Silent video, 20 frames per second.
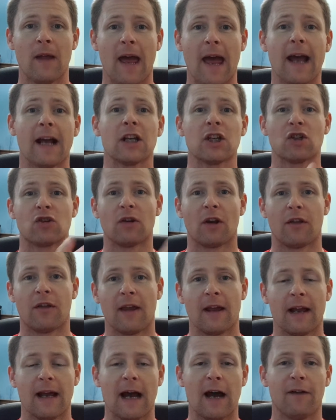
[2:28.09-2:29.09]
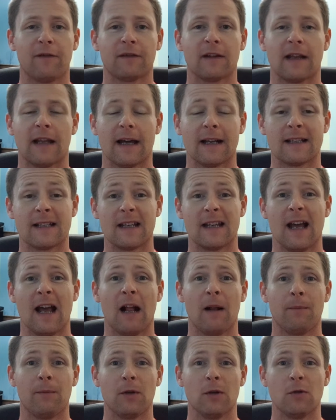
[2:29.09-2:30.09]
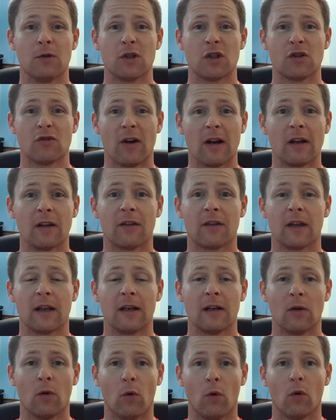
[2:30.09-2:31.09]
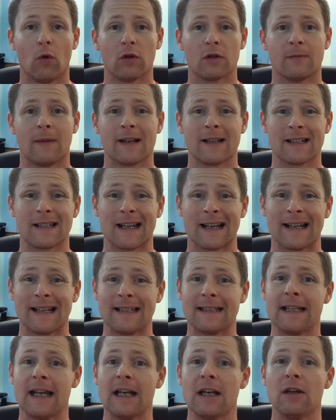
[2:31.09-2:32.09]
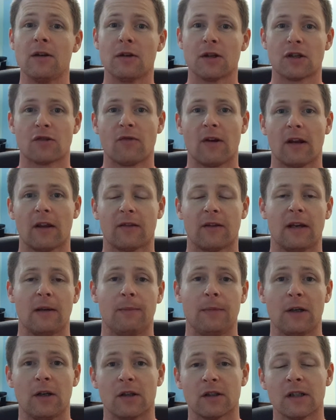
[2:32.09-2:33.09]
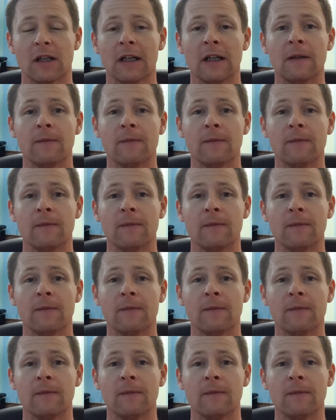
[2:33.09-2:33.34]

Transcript: extra thing after that to help you strengthen all those muscles and continue to strengthen it, because